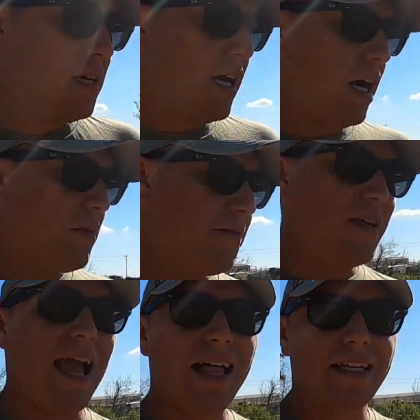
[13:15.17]
If
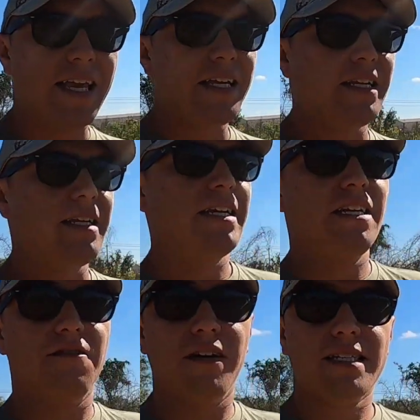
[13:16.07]
you allocate it and
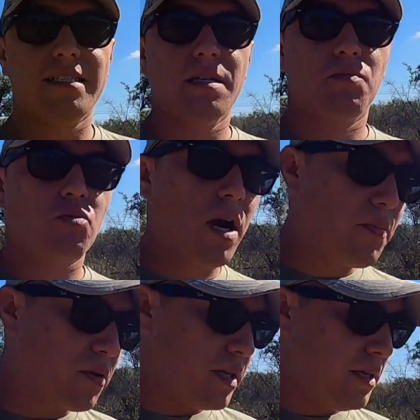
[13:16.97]
invest it
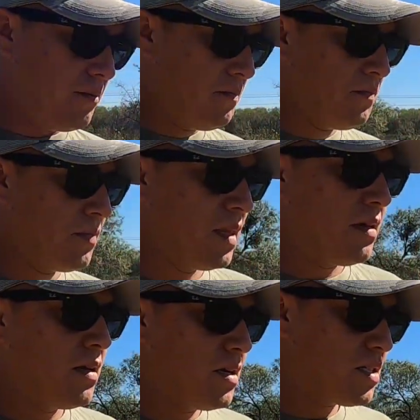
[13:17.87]
properly.
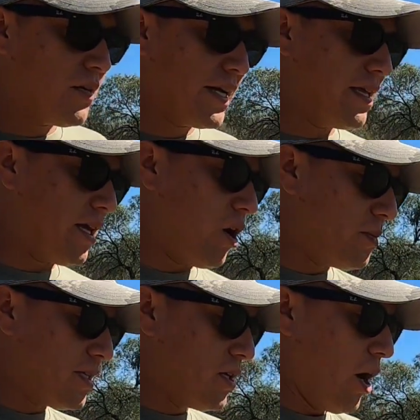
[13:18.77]
So again, I hope
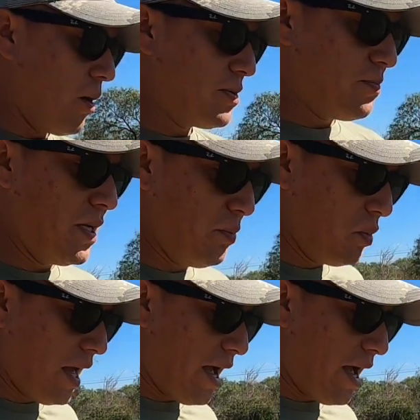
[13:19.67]
this helps people